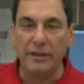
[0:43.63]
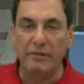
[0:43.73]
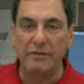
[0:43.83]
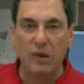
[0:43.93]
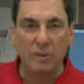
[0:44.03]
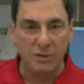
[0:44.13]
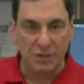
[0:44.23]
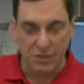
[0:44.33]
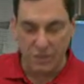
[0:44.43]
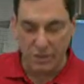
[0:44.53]

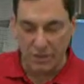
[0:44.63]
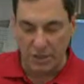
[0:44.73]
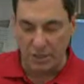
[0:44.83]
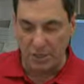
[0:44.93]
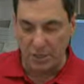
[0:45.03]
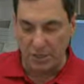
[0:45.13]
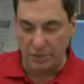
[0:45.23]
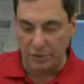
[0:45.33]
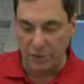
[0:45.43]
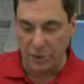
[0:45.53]
Farmstead Museum
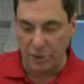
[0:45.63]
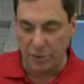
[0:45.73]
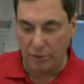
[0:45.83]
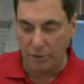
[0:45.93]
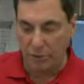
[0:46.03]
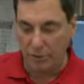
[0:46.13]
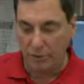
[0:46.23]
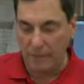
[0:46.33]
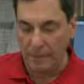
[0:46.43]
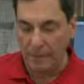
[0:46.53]
in Cherry
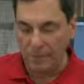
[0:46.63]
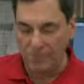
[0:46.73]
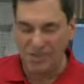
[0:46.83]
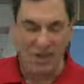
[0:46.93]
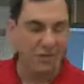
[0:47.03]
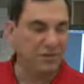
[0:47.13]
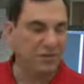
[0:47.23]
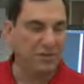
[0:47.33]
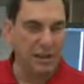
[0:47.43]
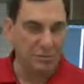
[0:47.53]
Hill, which is actually
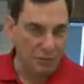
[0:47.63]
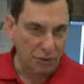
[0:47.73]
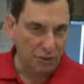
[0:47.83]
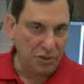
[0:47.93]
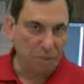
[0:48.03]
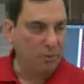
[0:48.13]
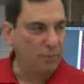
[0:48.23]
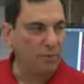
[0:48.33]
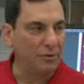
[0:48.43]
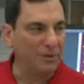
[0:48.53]
South Jersey, but
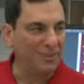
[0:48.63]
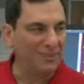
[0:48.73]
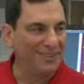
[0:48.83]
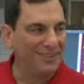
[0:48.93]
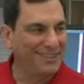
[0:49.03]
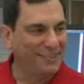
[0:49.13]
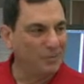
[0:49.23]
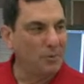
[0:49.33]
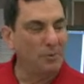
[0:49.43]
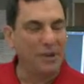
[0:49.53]
we won't
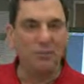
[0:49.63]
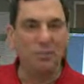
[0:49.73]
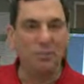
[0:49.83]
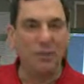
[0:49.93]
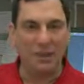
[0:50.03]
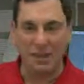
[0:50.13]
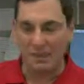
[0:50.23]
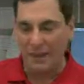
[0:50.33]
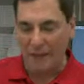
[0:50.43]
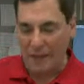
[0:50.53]
get too picky
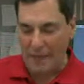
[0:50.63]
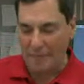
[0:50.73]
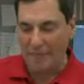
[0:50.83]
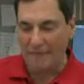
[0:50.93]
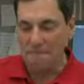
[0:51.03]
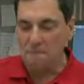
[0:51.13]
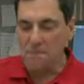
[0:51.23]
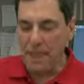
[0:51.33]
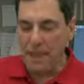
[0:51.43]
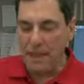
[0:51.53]
about that.
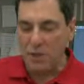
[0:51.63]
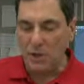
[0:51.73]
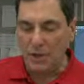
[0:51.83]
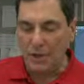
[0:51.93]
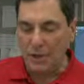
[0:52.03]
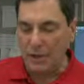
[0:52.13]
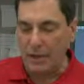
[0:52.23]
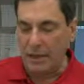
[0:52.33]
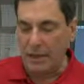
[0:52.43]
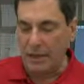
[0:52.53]
Anyway,
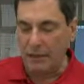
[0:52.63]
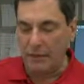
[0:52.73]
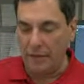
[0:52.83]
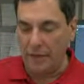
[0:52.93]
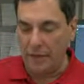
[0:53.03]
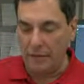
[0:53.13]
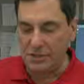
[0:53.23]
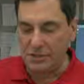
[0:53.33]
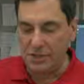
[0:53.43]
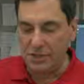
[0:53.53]
the
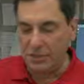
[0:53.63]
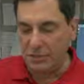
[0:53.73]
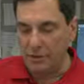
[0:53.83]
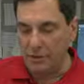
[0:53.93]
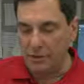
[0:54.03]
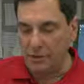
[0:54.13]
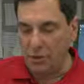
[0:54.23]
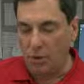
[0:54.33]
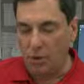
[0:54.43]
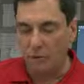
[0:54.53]
guest of honor is
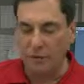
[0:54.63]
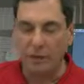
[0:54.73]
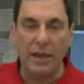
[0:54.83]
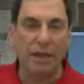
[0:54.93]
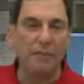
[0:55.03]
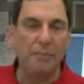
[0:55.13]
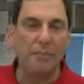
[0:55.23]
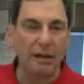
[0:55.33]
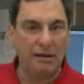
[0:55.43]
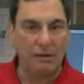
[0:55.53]
author and
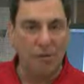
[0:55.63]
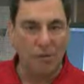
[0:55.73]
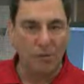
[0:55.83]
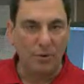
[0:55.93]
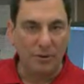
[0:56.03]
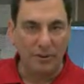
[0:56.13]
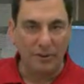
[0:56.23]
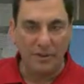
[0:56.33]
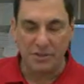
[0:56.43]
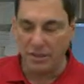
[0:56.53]
paranormal
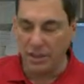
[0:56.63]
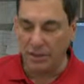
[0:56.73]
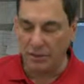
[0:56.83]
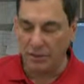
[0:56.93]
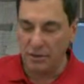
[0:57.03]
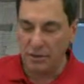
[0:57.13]
investigator